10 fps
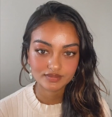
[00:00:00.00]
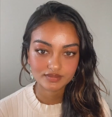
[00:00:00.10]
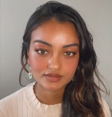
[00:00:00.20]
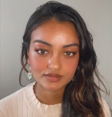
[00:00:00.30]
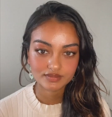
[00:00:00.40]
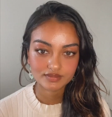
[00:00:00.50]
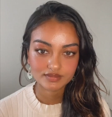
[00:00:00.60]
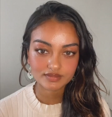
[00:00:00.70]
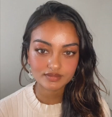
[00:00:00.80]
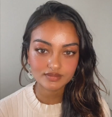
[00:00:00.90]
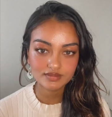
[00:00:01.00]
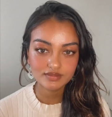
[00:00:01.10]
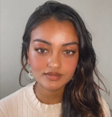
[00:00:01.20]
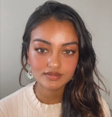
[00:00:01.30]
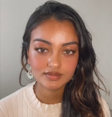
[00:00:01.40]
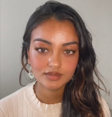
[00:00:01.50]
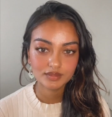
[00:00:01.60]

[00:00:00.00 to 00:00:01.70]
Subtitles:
(no one is talking)